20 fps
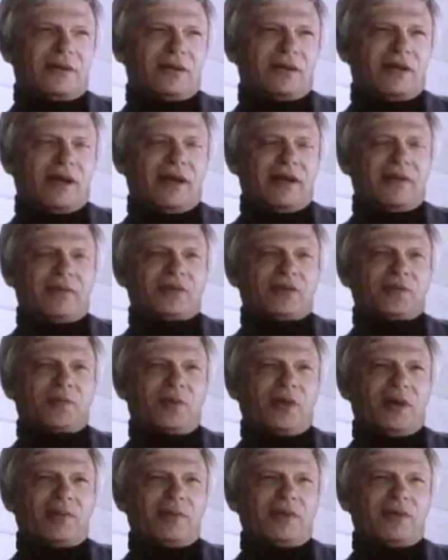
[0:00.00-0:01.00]
The gang was
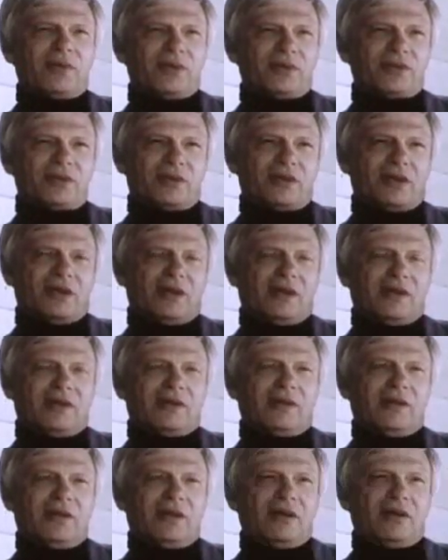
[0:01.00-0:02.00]
probably
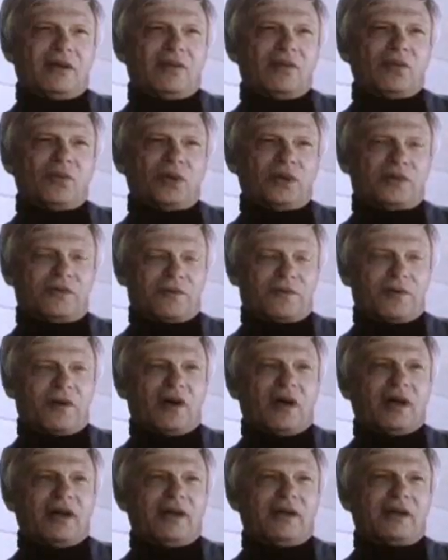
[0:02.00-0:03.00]
originated with
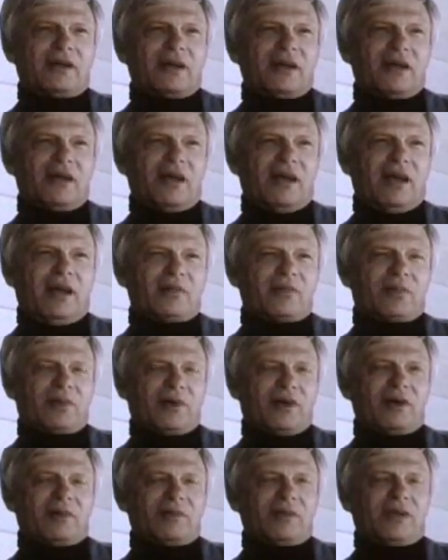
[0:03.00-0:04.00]
Frank and
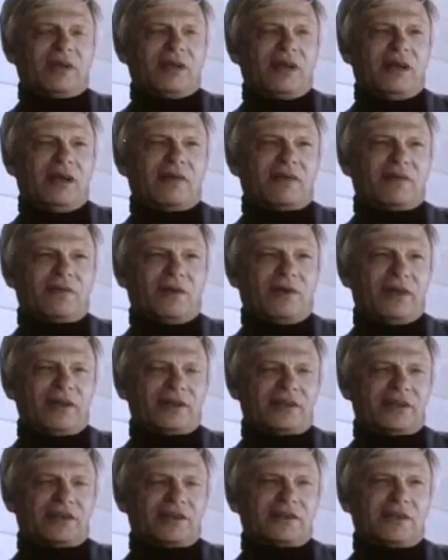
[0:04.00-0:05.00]
probably at
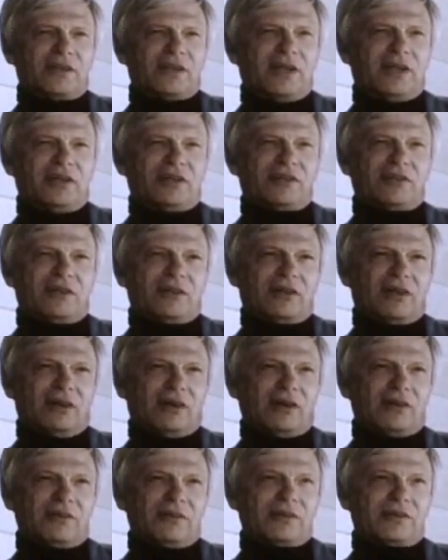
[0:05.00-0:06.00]
Frank's instigation
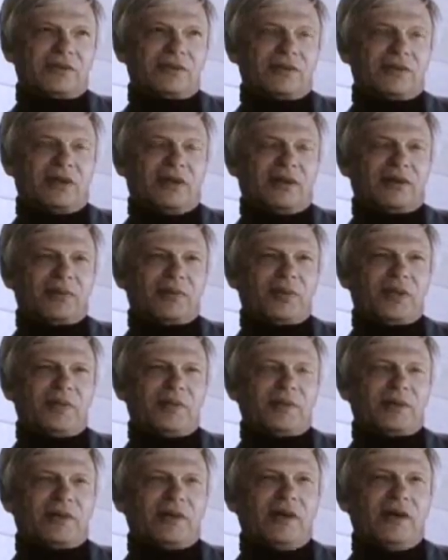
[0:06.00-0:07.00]
along with, with other
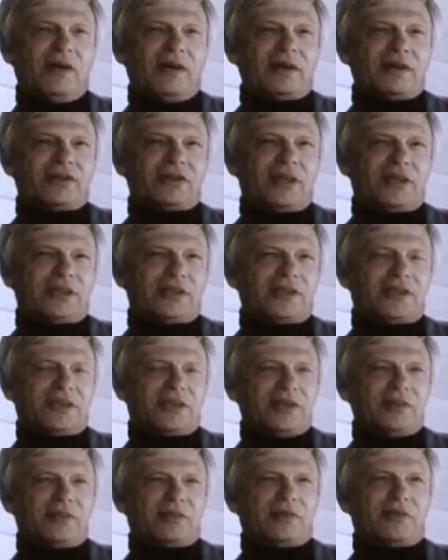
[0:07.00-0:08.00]
people. Jesse
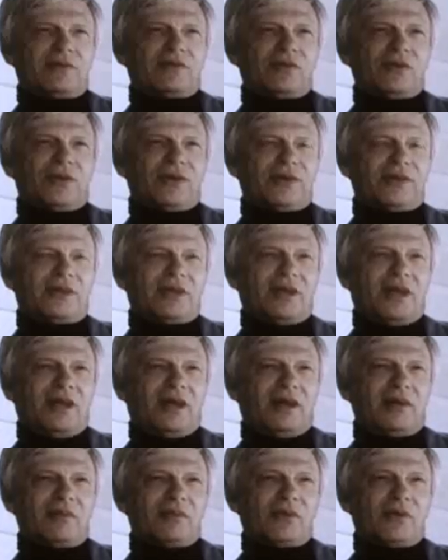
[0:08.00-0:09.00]
seems to have joined the
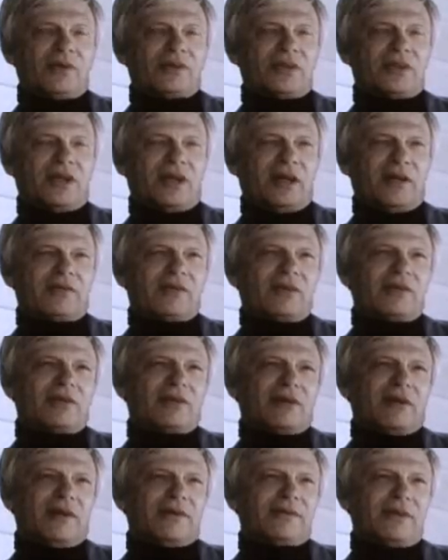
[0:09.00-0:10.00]
gang more as an
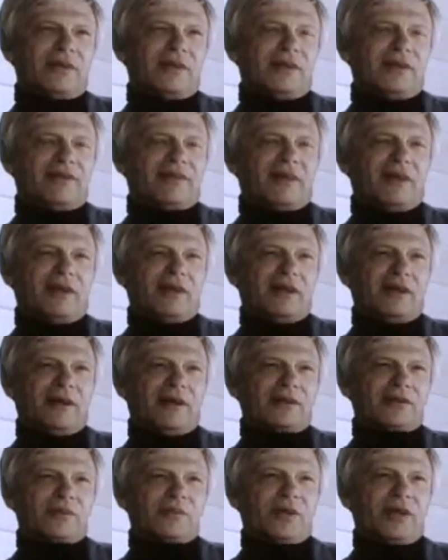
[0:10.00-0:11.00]
afterthought than anything
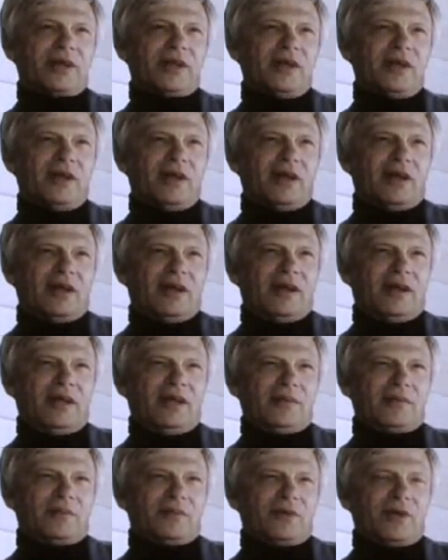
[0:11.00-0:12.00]
else, but
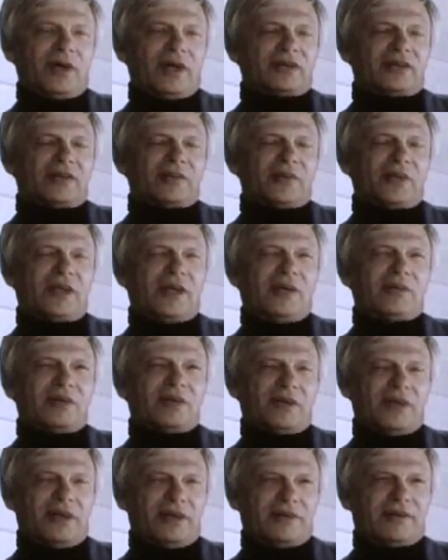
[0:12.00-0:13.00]
he gradually
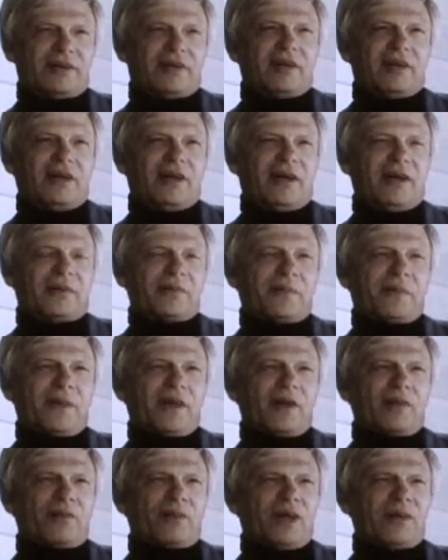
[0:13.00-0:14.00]
became the leader of the gang,
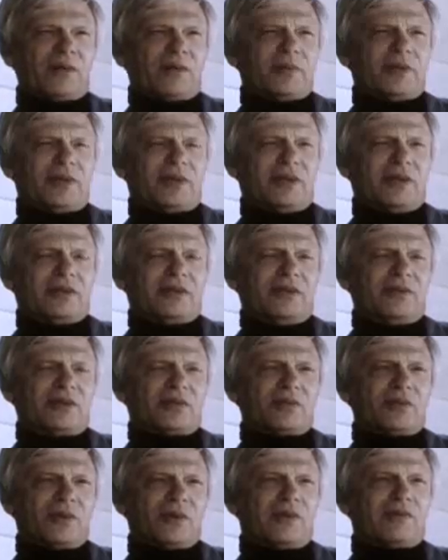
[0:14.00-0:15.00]
probably because he
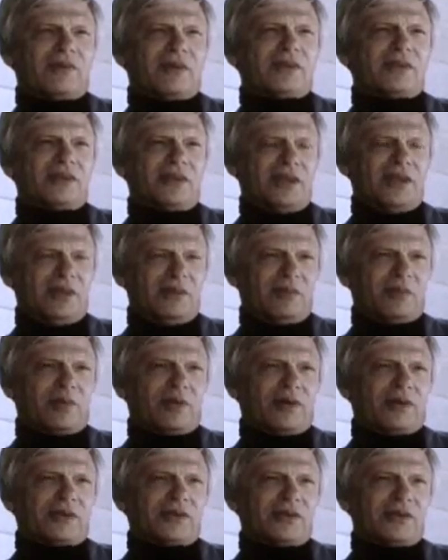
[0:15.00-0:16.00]
was more of a team
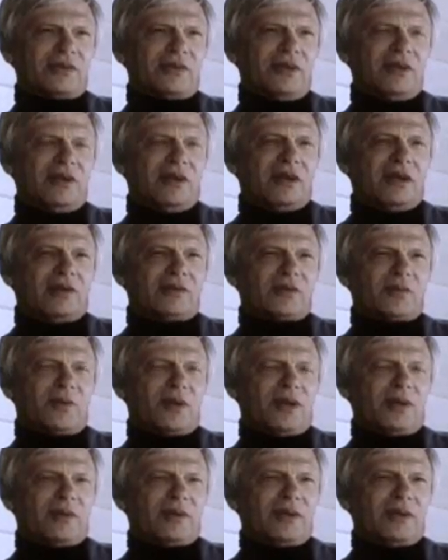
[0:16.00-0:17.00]
person and was
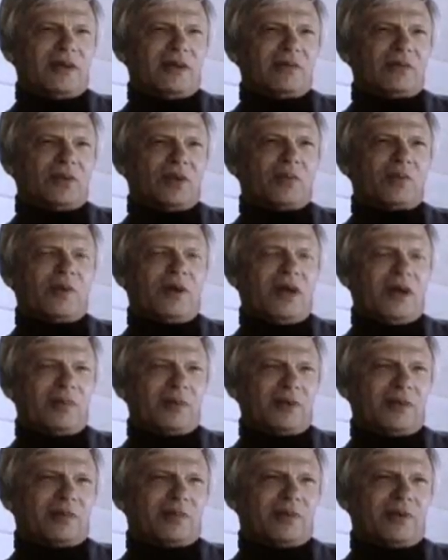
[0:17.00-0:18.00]
probably a more
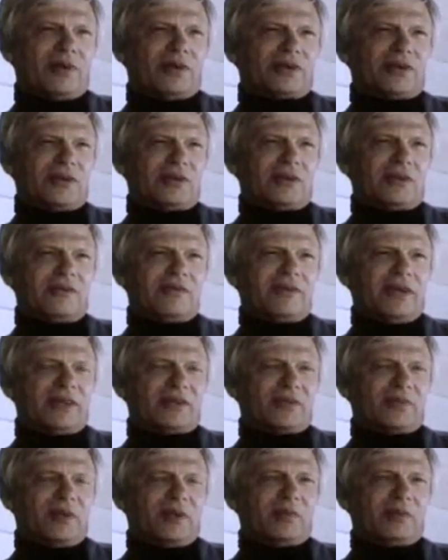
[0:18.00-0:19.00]
popular person and
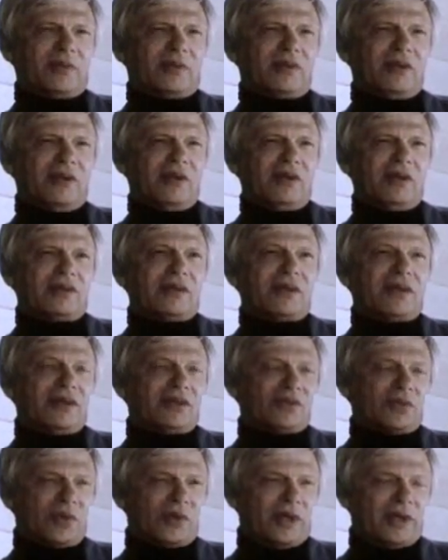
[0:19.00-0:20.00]
convinced people to his